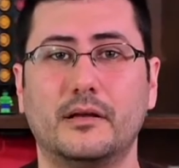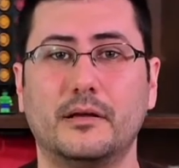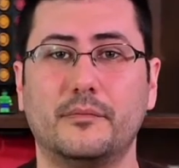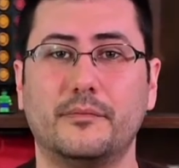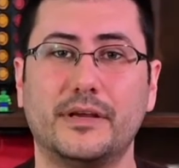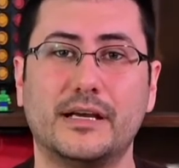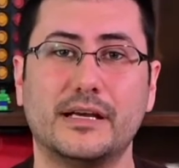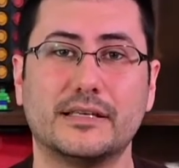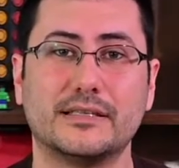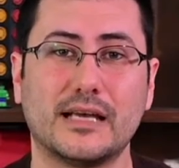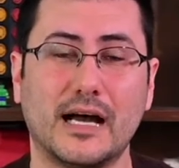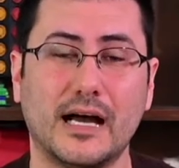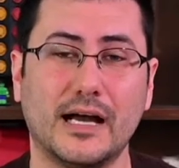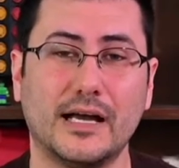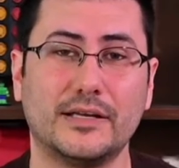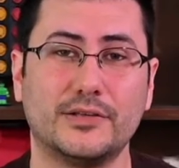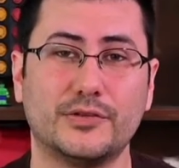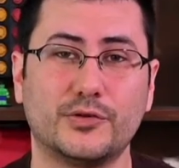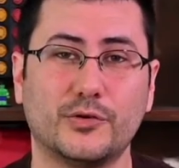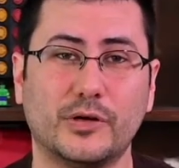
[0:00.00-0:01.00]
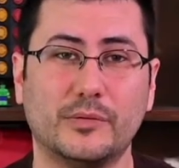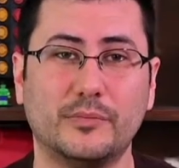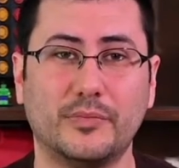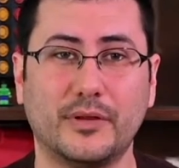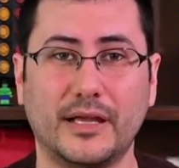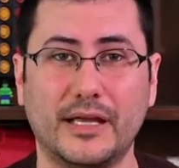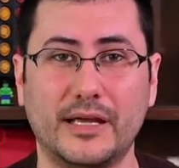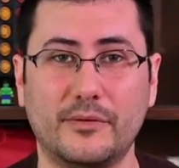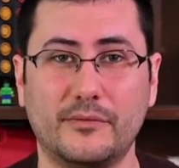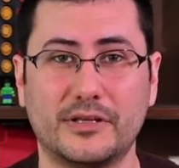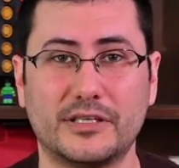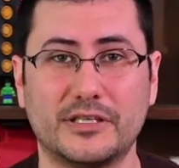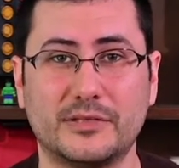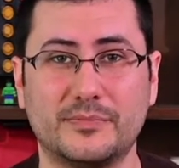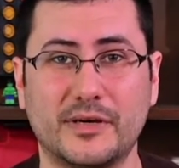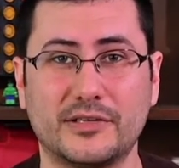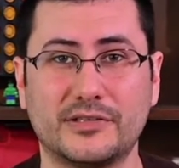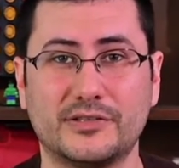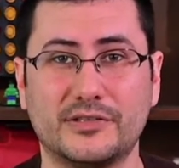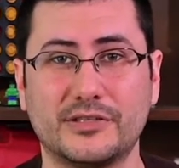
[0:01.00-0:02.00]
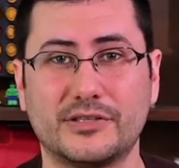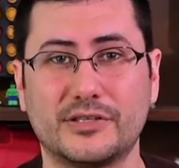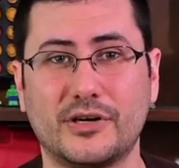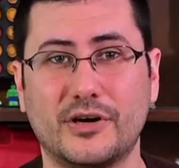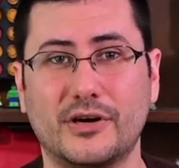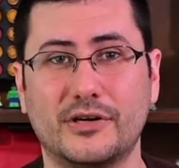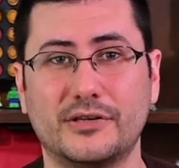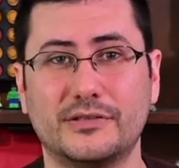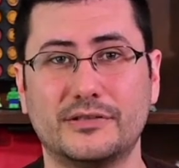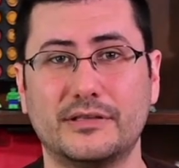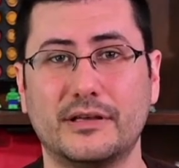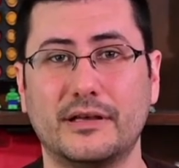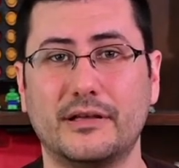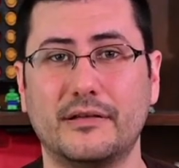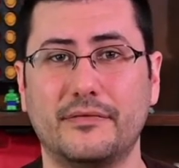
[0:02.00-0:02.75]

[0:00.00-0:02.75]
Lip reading: Because I enjoyed playing with the specialist cards,